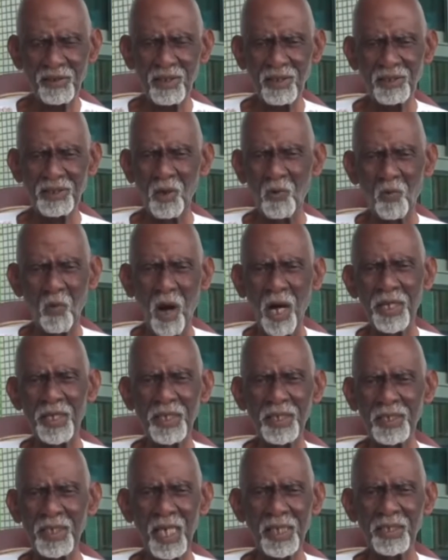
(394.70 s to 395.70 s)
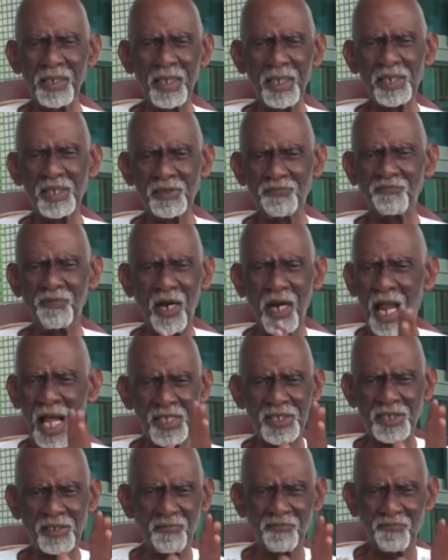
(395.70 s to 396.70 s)
the one that is
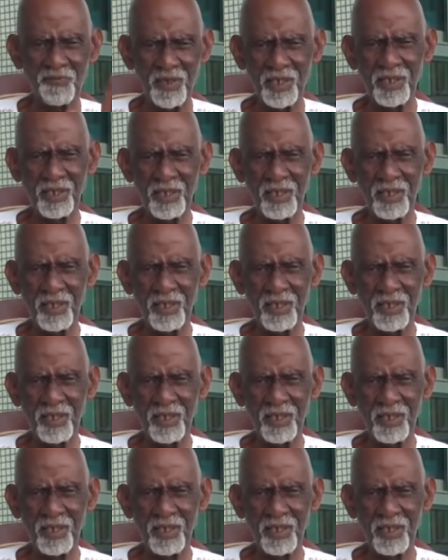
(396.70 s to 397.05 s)
philosophy,